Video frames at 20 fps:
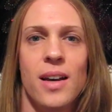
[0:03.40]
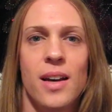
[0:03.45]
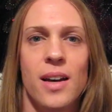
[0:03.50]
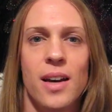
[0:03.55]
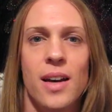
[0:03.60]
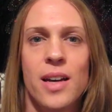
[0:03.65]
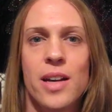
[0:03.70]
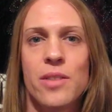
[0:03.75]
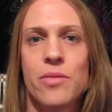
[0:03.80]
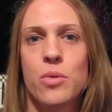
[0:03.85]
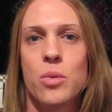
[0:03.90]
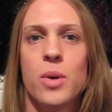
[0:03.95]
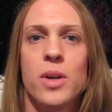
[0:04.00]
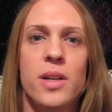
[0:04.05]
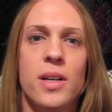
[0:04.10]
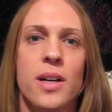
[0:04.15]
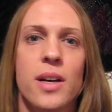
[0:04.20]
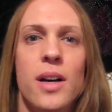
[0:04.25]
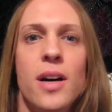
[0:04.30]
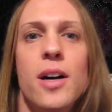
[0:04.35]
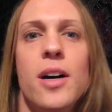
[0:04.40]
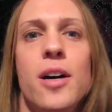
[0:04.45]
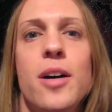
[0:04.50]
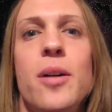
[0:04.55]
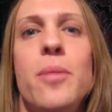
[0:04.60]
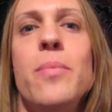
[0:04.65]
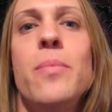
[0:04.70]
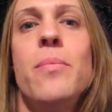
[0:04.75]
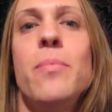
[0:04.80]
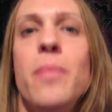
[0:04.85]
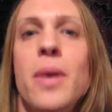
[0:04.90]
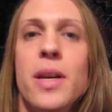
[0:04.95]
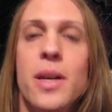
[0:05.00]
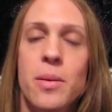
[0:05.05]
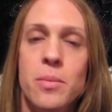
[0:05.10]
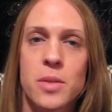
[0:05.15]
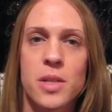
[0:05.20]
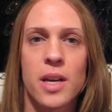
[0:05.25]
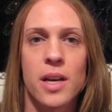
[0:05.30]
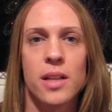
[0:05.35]
Hi everyone, my
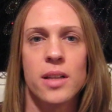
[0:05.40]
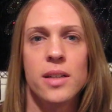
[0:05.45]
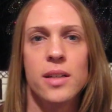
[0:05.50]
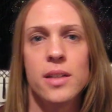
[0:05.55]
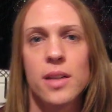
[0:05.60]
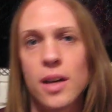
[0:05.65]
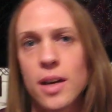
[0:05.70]
name is Kelly.